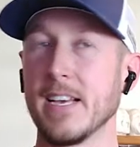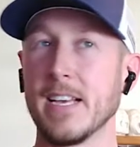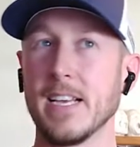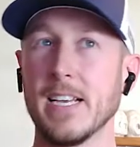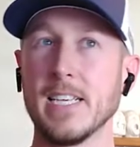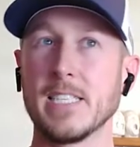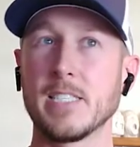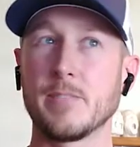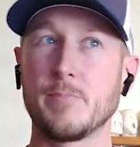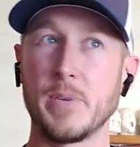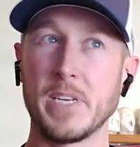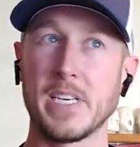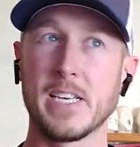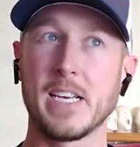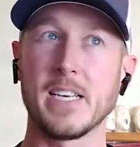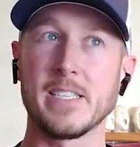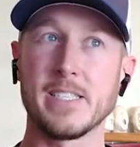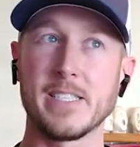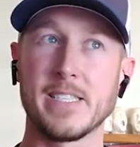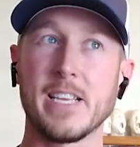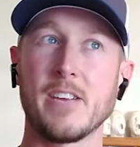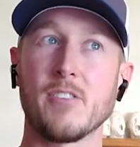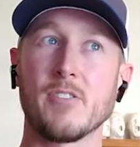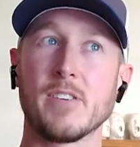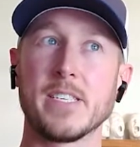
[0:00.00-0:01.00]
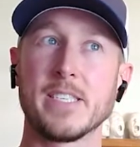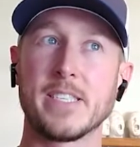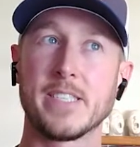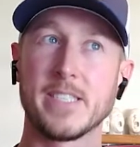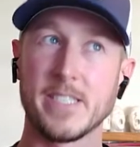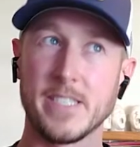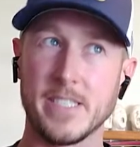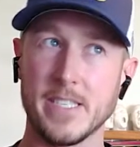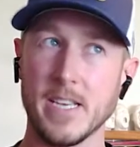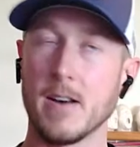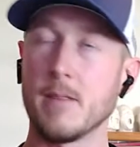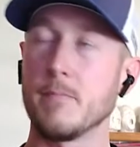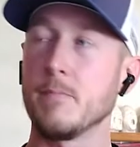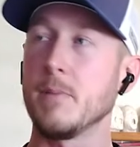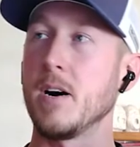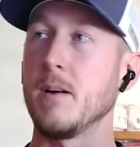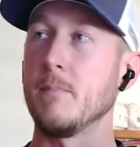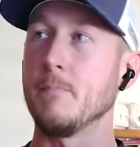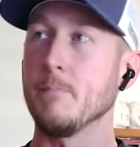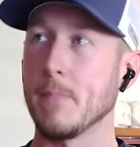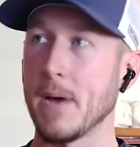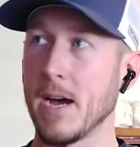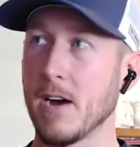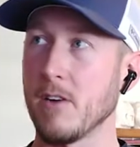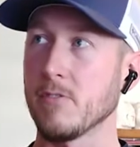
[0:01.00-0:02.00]
is because there is some
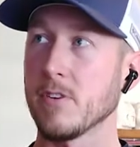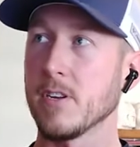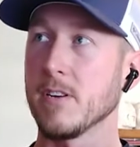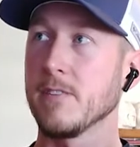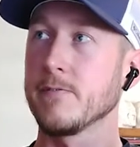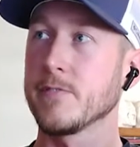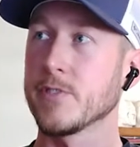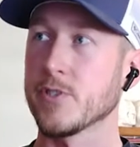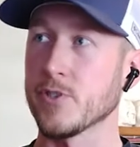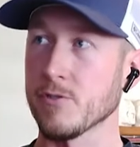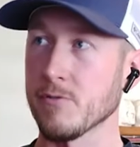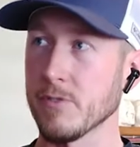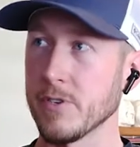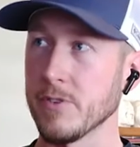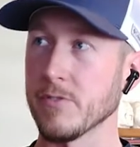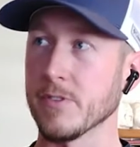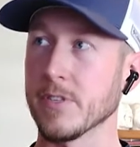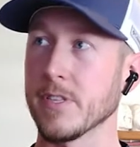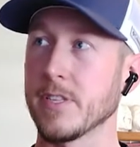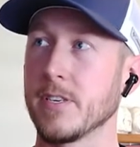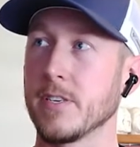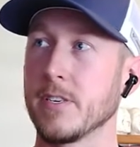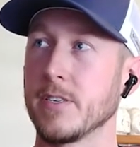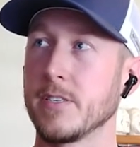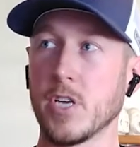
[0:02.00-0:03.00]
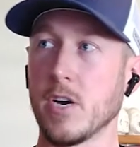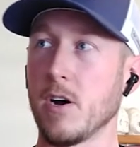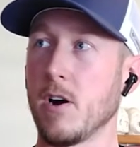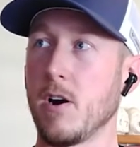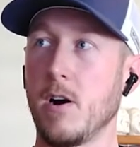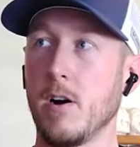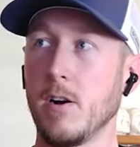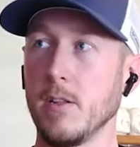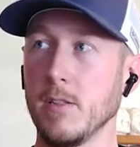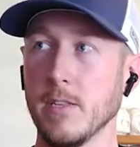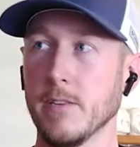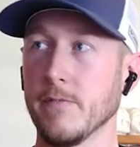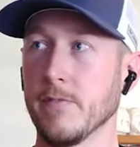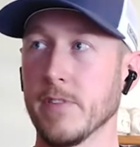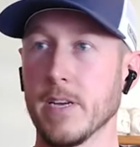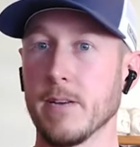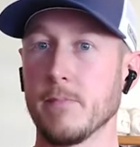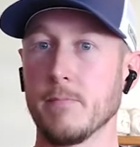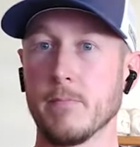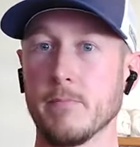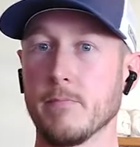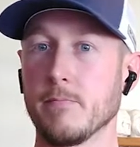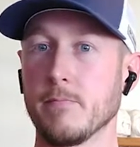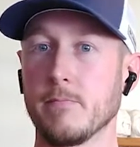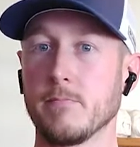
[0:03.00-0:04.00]
amount of truth to all of
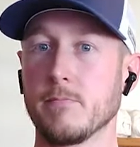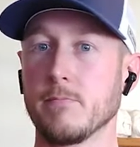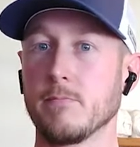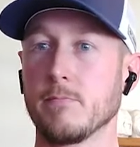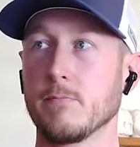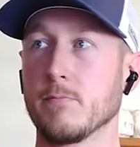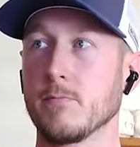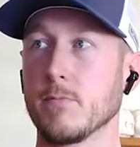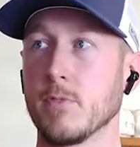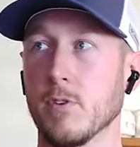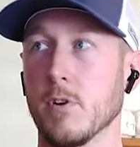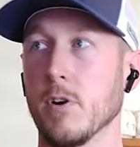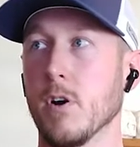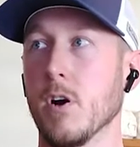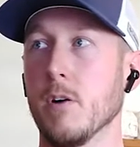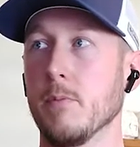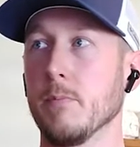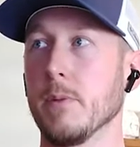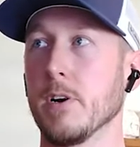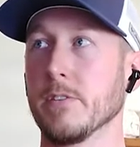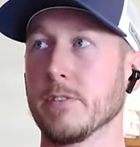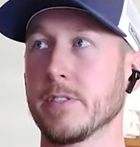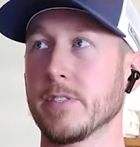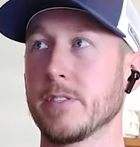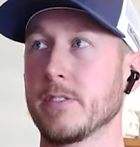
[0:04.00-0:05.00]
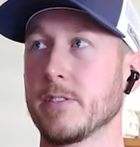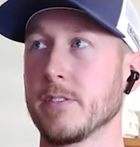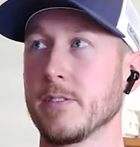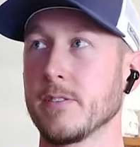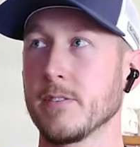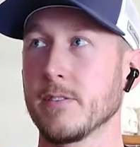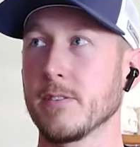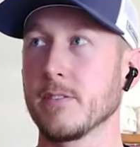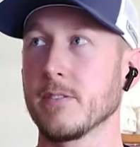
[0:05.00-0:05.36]
them, almost.